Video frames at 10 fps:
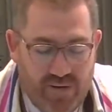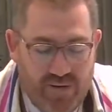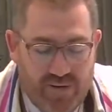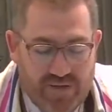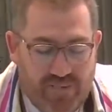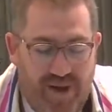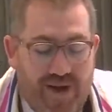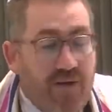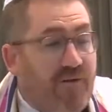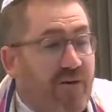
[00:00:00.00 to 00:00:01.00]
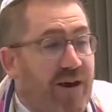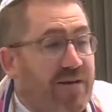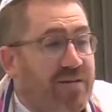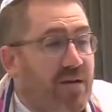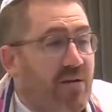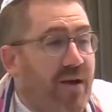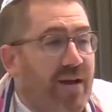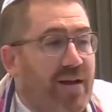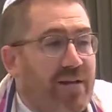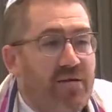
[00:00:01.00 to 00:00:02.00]
To paraphrase the
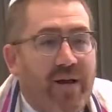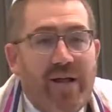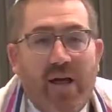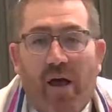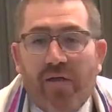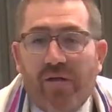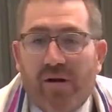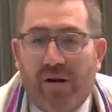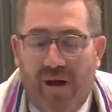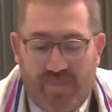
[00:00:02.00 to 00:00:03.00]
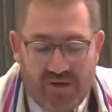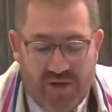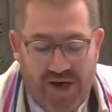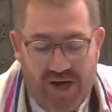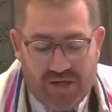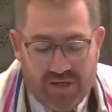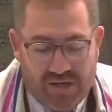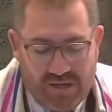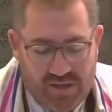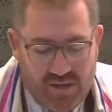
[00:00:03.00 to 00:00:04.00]
great Israeli author Amos
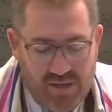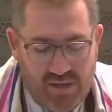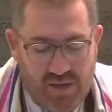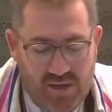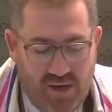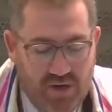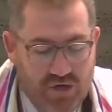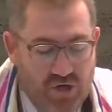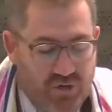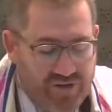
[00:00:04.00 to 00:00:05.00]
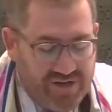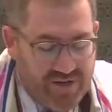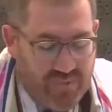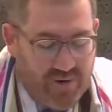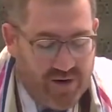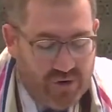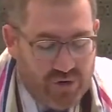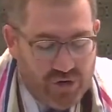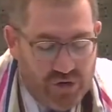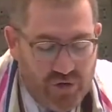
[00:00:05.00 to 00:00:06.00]
Oz, a Jew is someone who
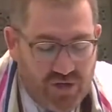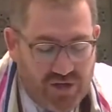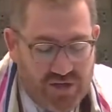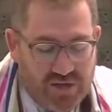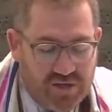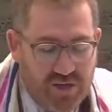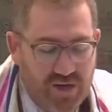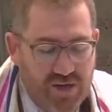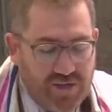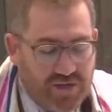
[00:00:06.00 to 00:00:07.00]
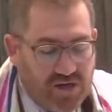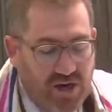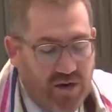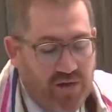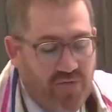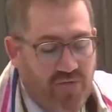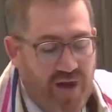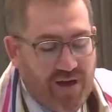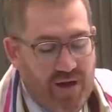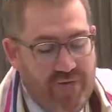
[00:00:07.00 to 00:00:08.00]
chooses to share the
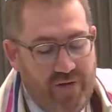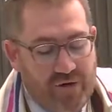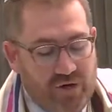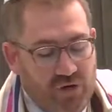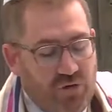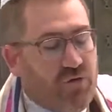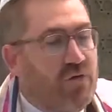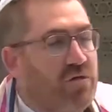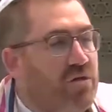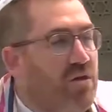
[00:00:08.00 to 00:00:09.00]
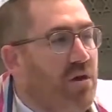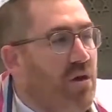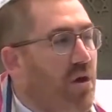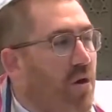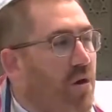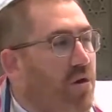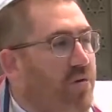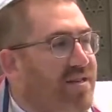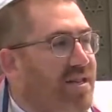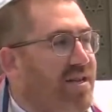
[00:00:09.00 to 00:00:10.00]
fate of other Jews or who
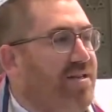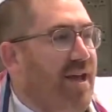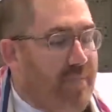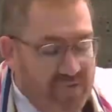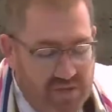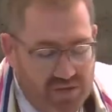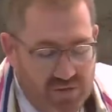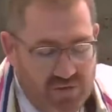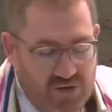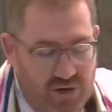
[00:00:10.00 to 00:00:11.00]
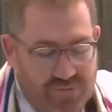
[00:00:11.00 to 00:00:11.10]
is condemned to do so.